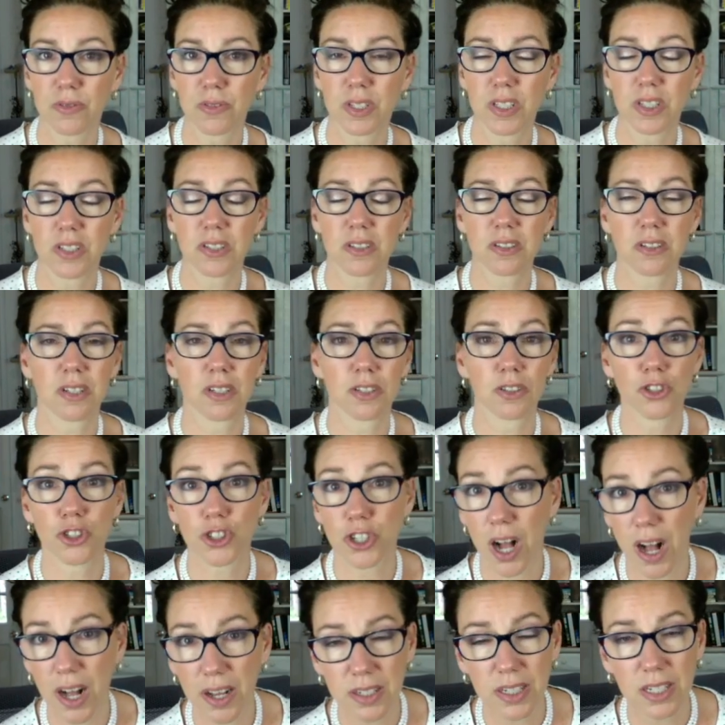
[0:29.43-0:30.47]
he's in
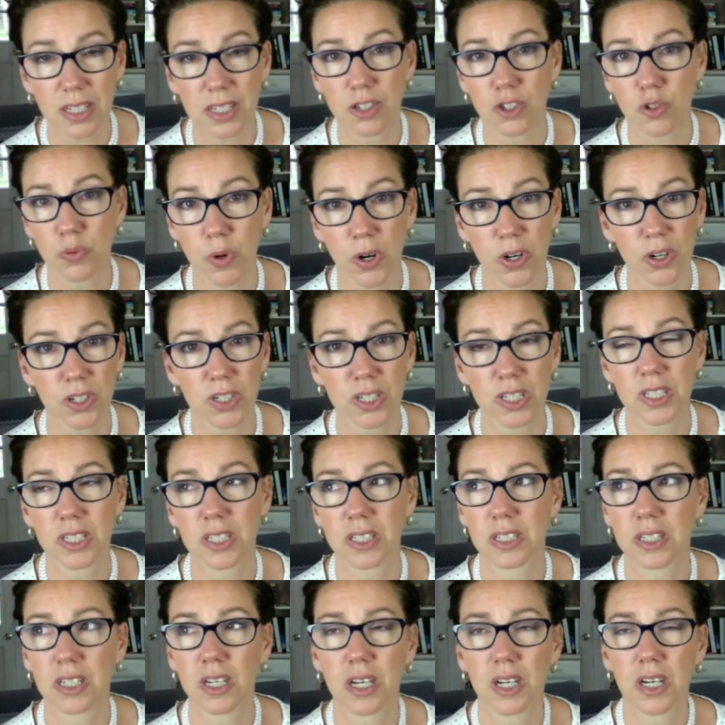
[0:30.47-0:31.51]
shock and he's worried
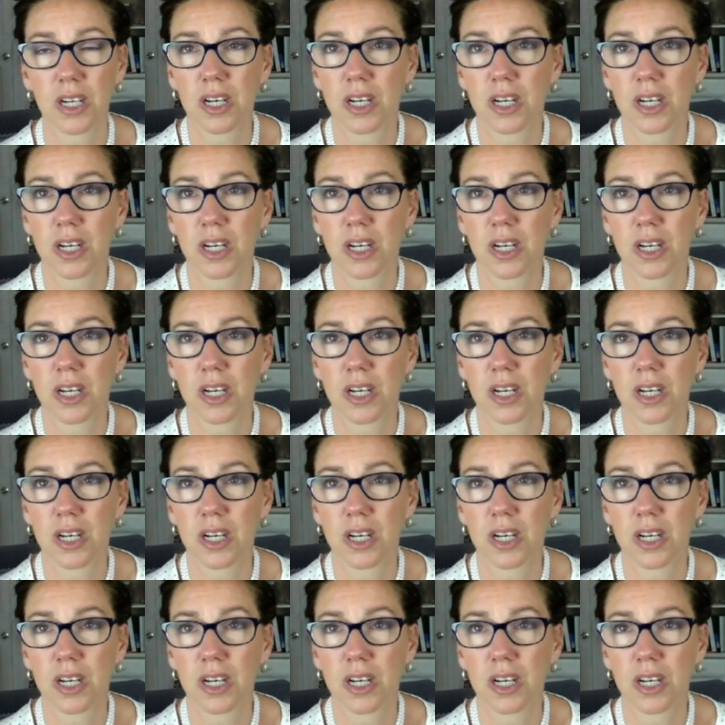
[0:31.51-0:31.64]
and